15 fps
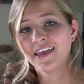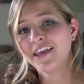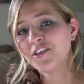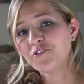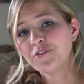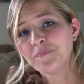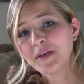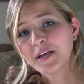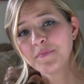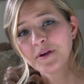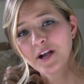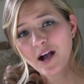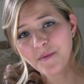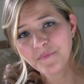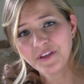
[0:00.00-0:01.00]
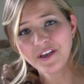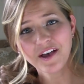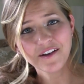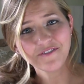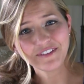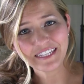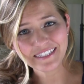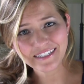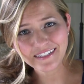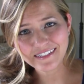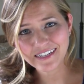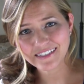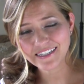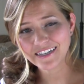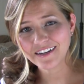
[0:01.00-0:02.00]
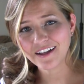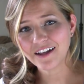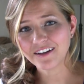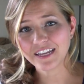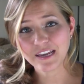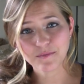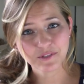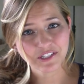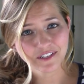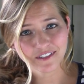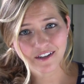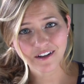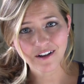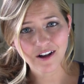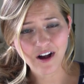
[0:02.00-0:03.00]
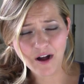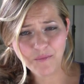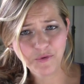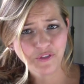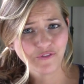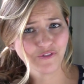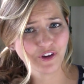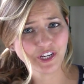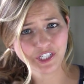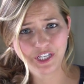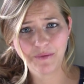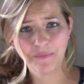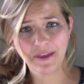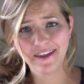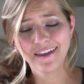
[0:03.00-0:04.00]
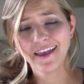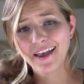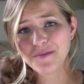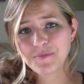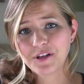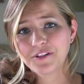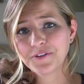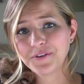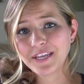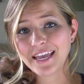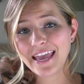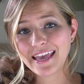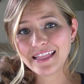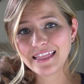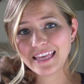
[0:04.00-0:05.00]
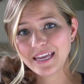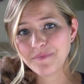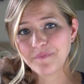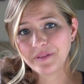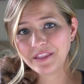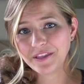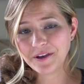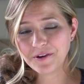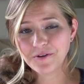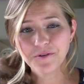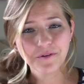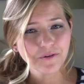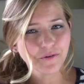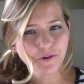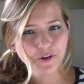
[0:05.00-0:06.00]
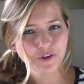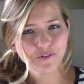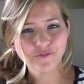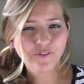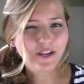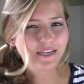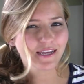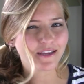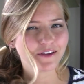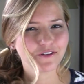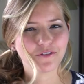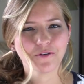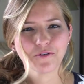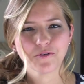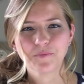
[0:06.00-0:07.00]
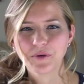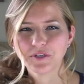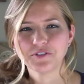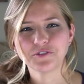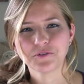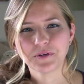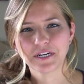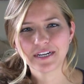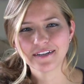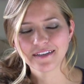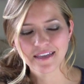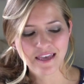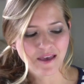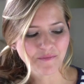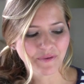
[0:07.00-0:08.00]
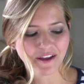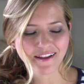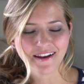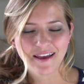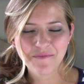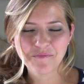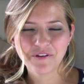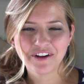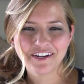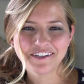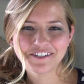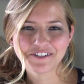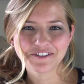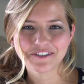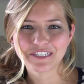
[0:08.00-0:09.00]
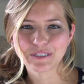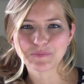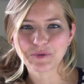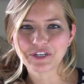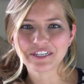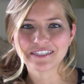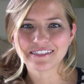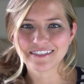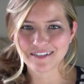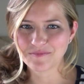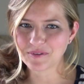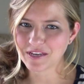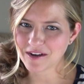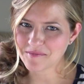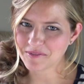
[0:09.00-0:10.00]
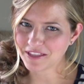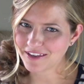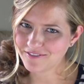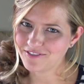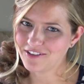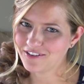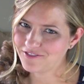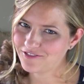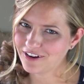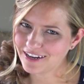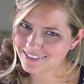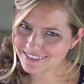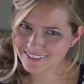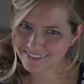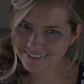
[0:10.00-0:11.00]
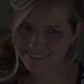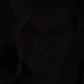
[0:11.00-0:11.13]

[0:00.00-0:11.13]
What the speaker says: You can pick up a copy of Issa Does It on Amazon.com with free shipping. I'm including a link below, or you can find it at your local bookstore. But I'm pretty sure this book is going to become a lifelong friend.